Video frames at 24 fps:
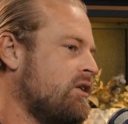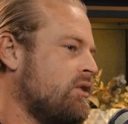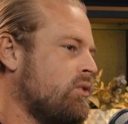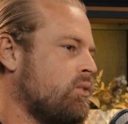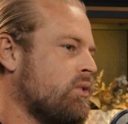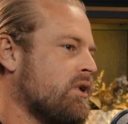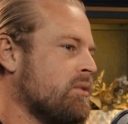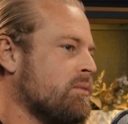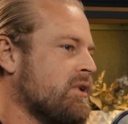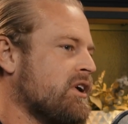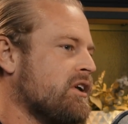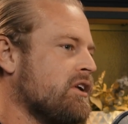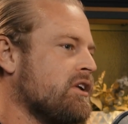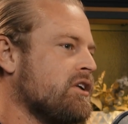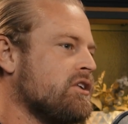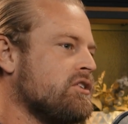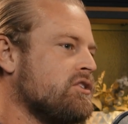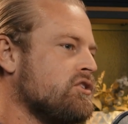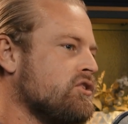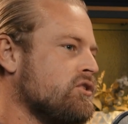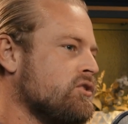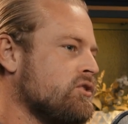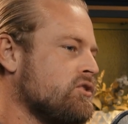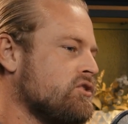What am I going to
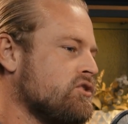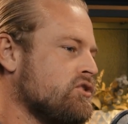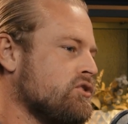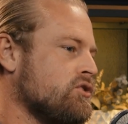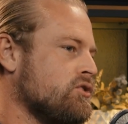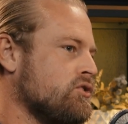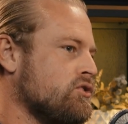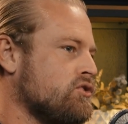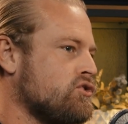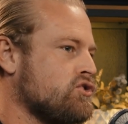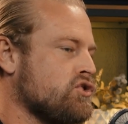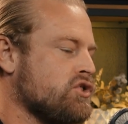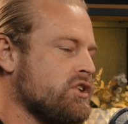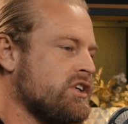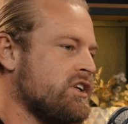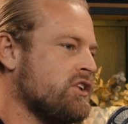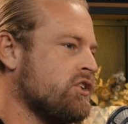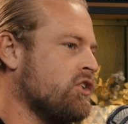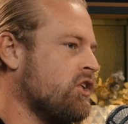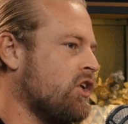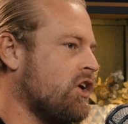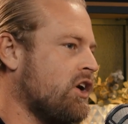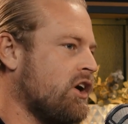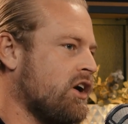do to treat
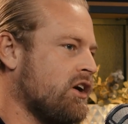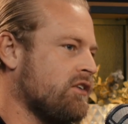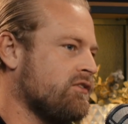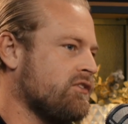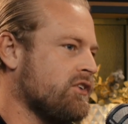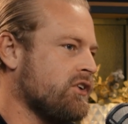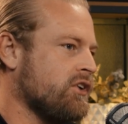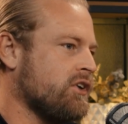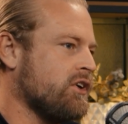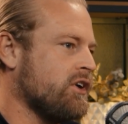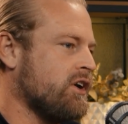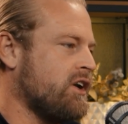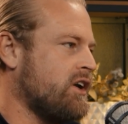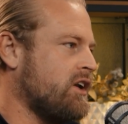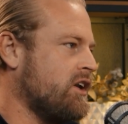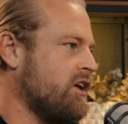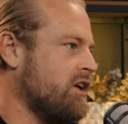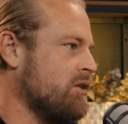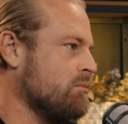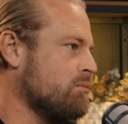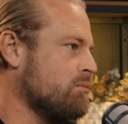or offer any